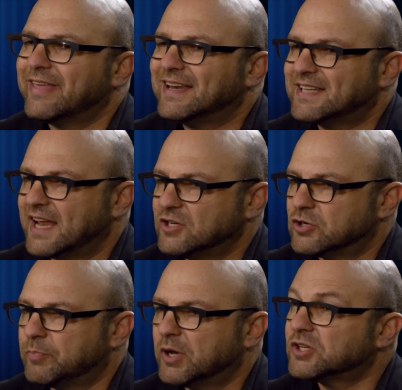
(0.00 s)
They tend to
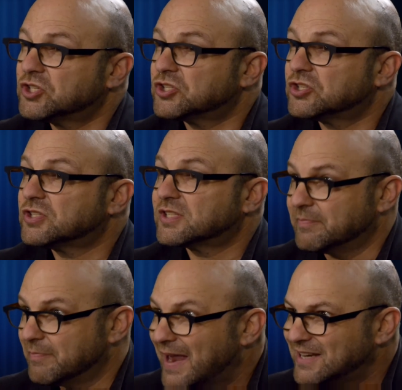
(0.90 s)
purchase to
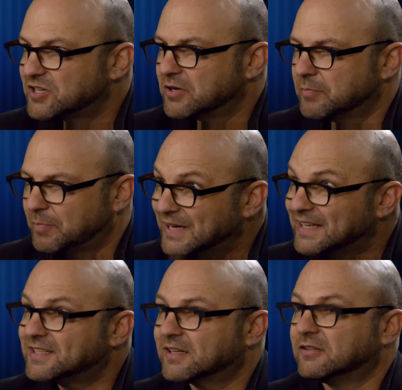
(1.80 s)
cement
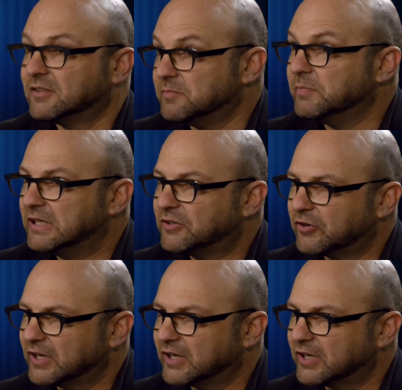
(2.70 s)
political and military